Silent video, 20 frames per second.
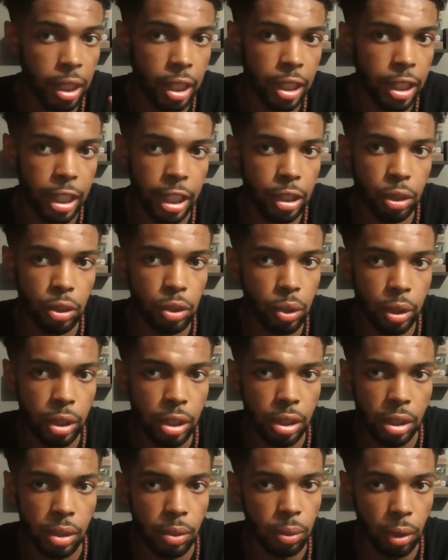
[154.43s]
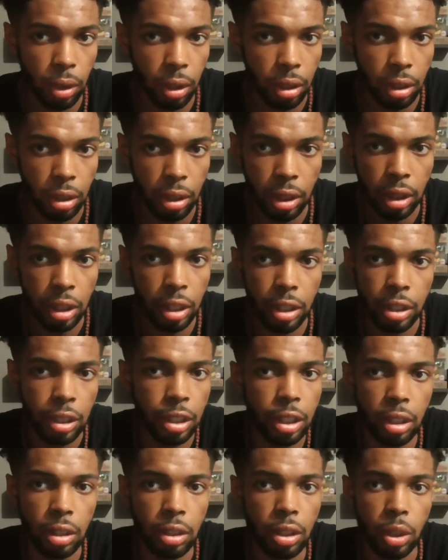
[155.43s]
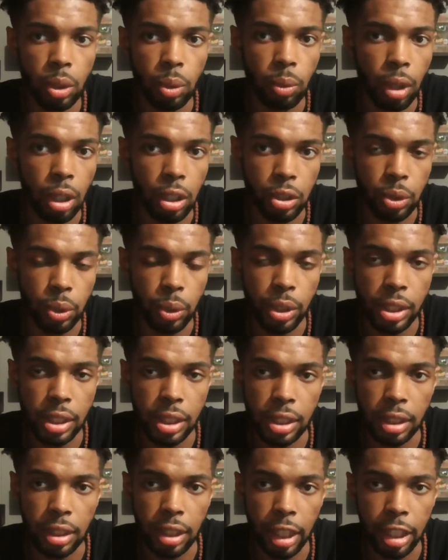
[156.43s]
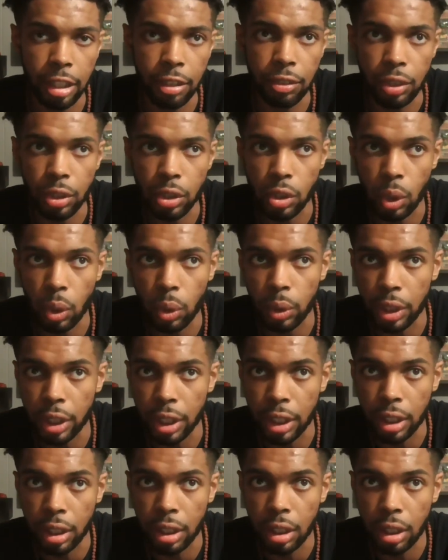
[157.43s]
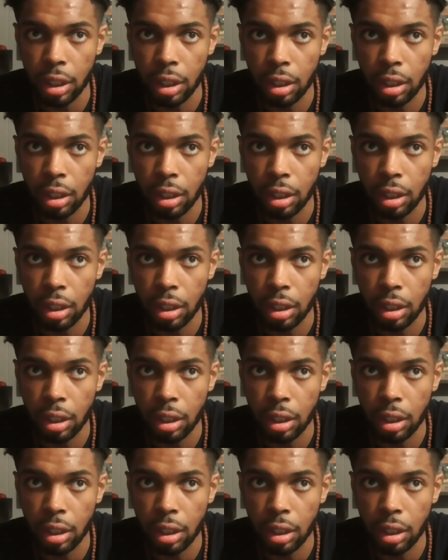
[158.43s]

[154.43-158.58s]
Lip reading: Neither choice is wrong. There are no wrong choices in life. There's only